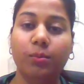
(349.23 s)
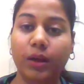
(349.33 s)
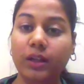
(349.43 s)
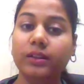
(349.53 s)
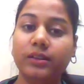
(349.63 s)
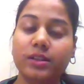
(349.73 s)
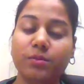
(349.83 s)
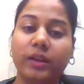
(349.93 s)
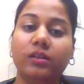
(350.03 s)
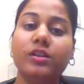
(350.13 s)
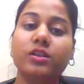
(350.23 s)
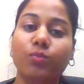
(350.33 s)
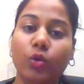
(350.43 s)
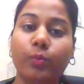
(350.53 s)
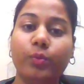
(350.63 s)
but this method is
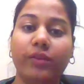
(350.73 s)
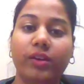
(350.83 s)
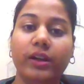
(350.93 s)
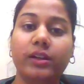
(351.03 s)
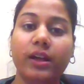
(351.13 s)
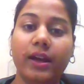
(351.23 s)
more prevalent